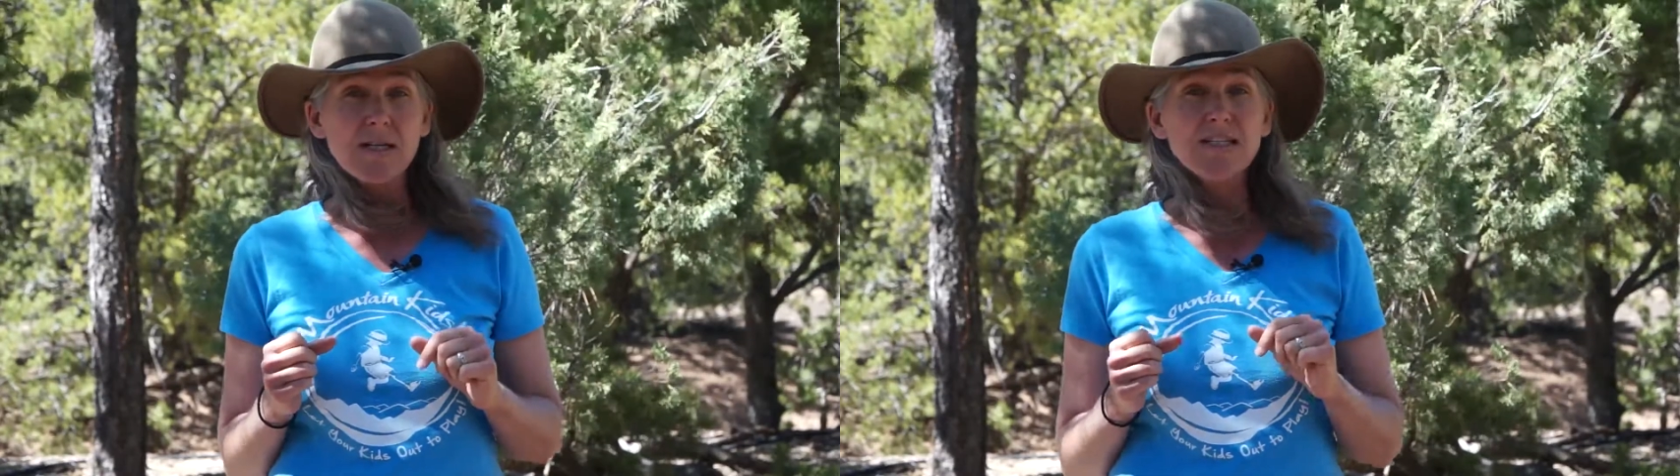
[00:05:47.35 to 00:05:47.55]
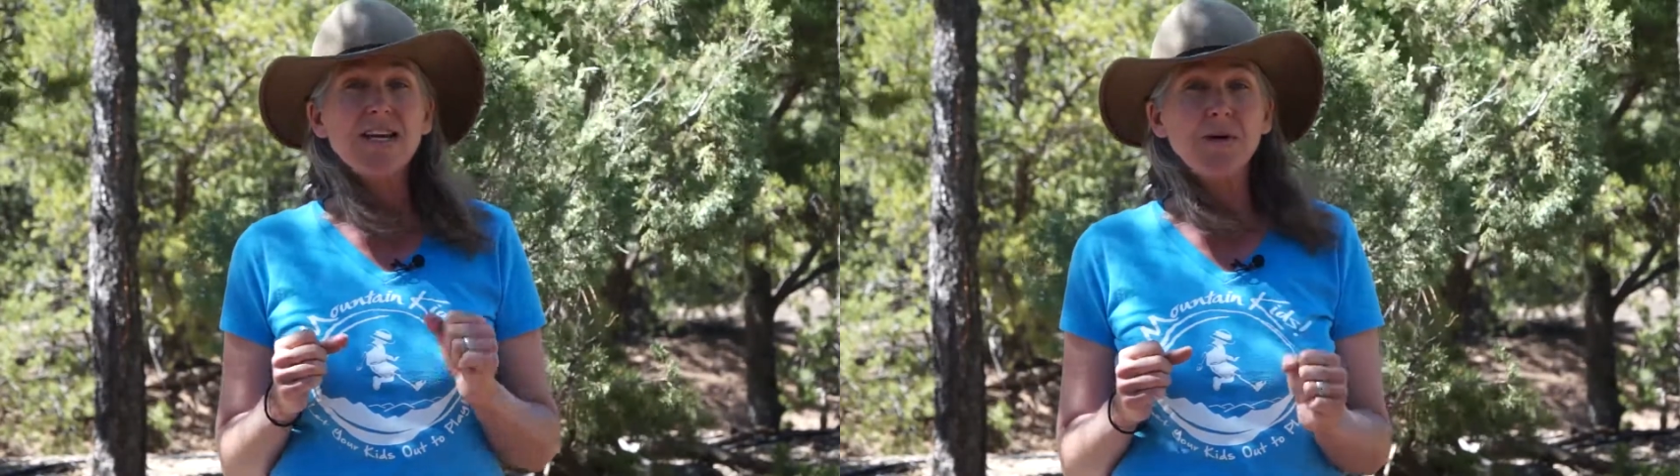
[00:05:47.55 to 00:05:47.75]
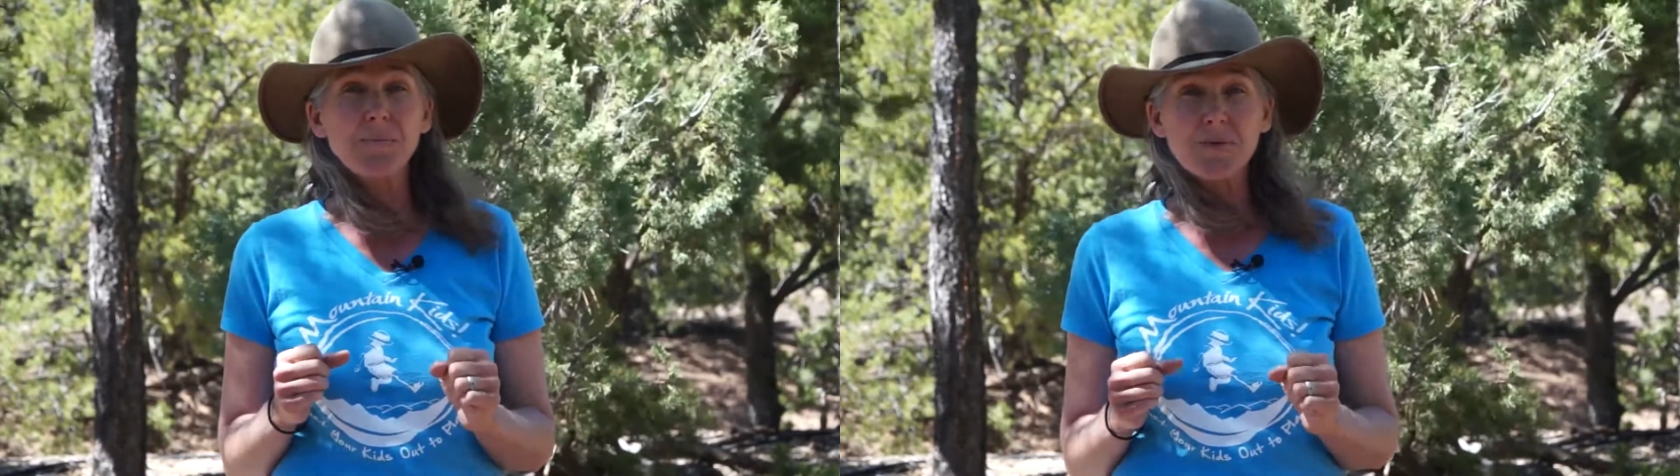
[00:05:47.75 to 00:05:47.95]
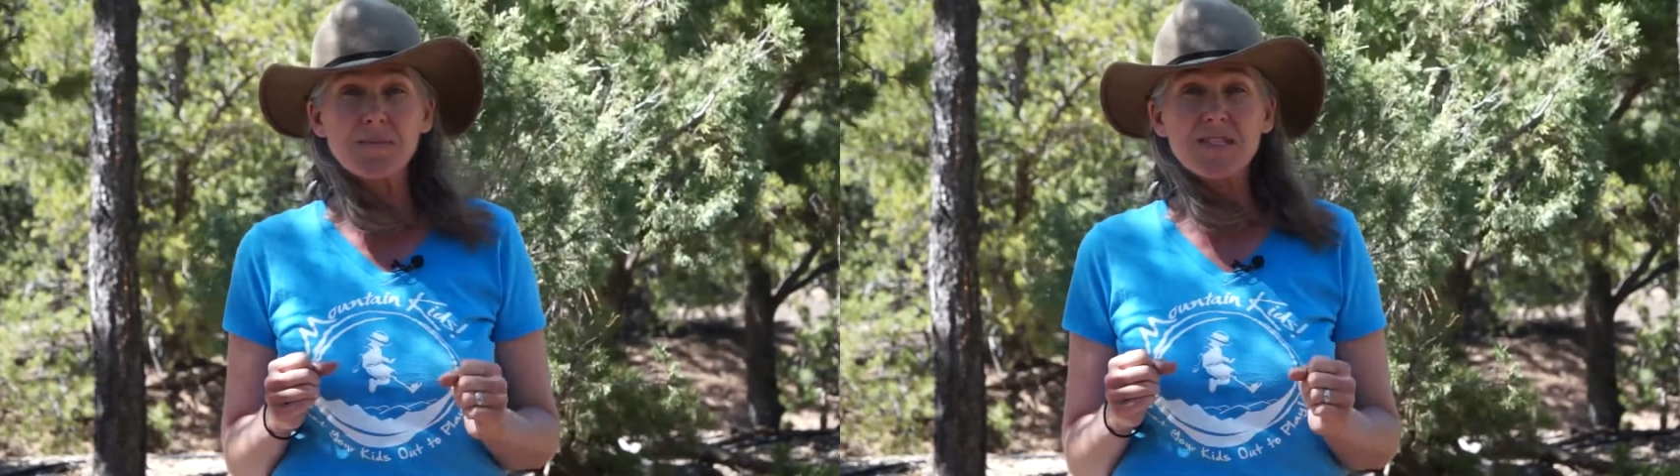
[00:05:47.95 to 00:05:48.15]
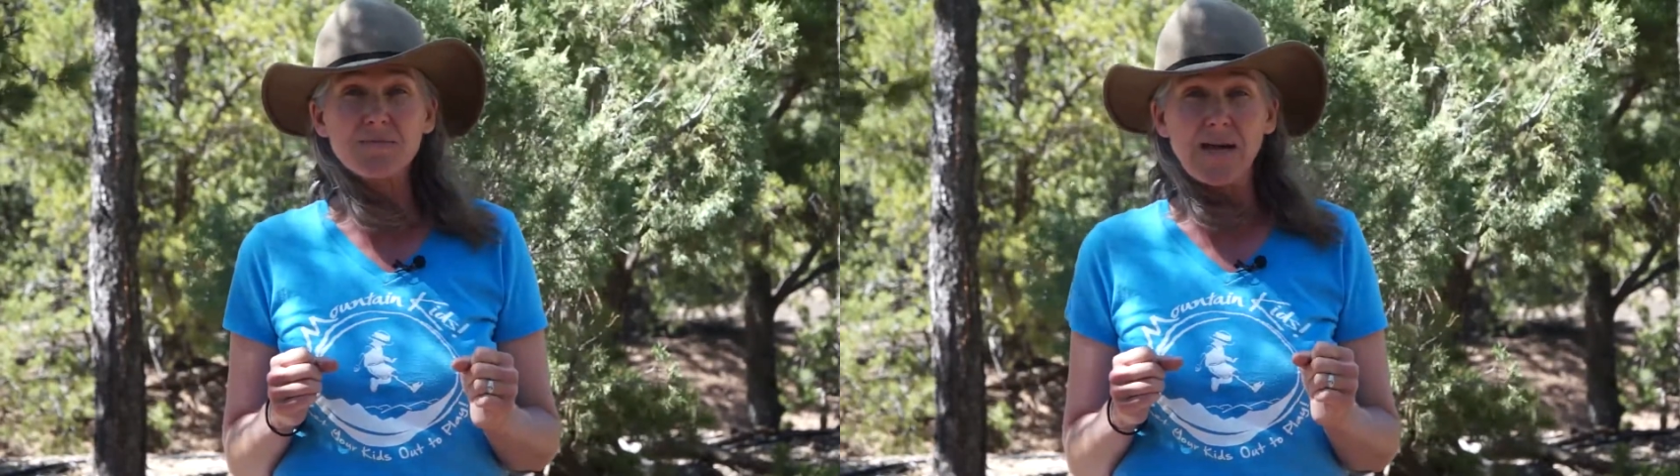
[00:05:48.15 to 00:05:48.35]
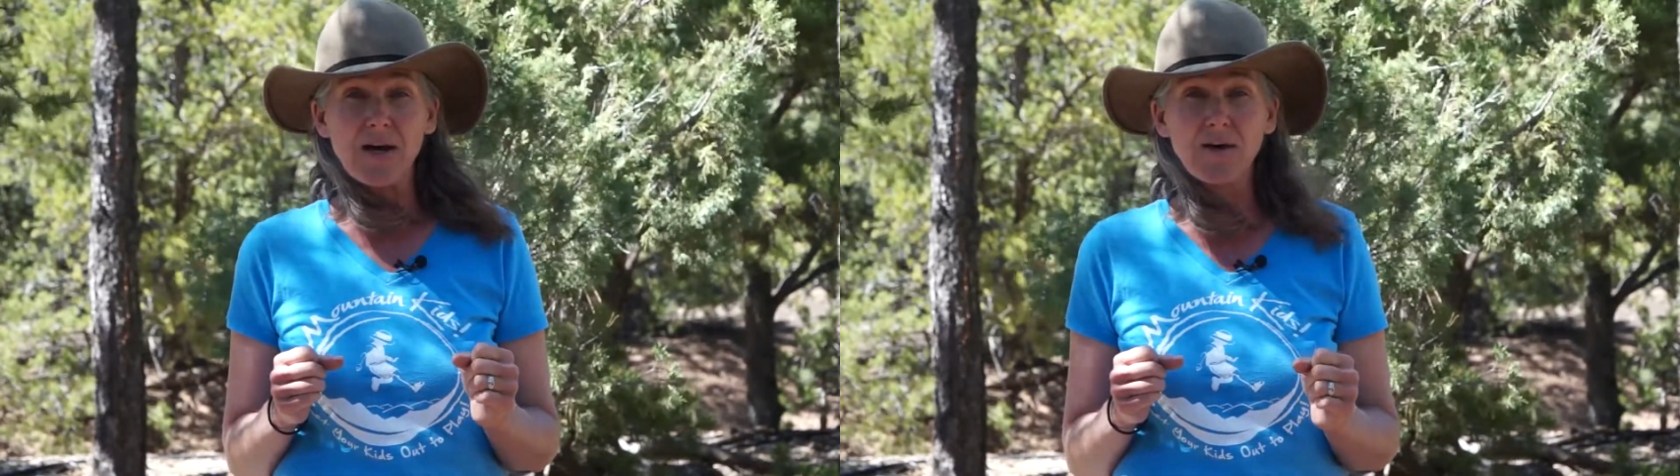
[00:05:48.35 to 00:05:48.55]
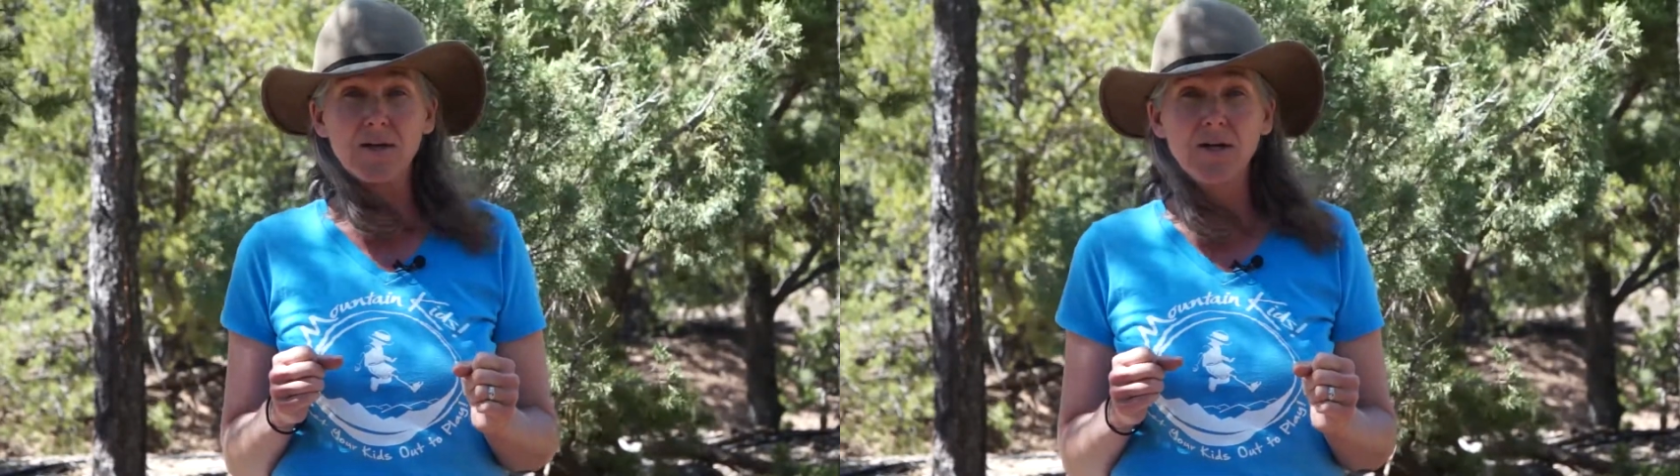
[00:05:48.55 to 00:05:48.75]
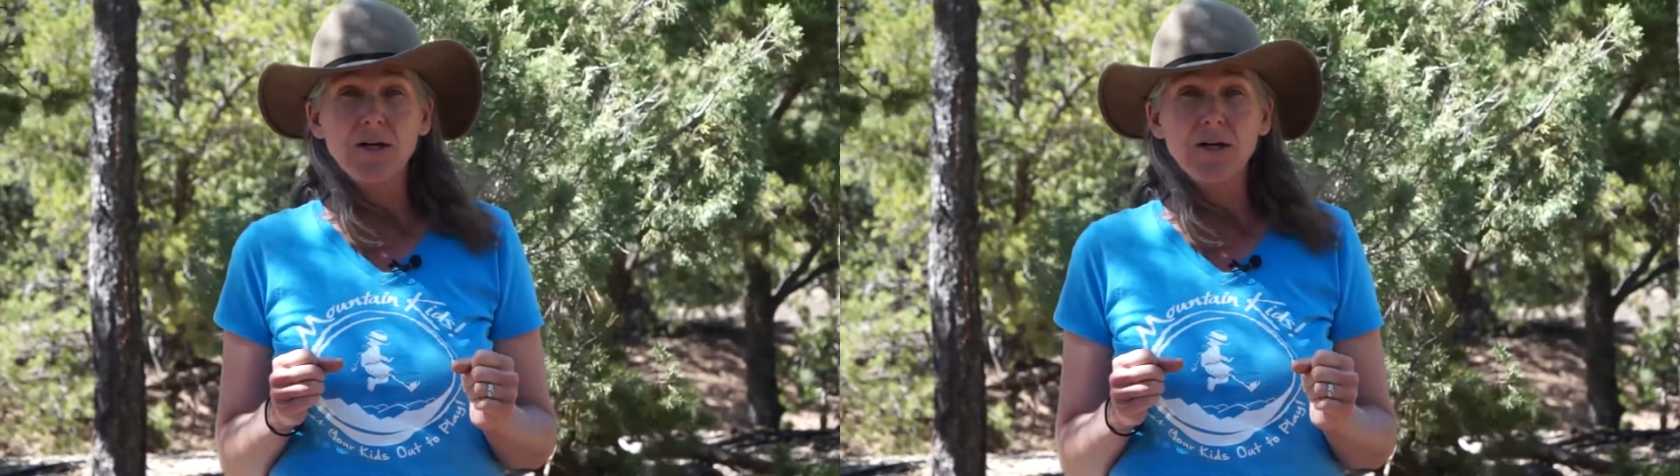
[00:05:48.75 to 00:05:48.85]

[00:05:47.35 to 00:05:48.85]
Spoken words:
to help them smell,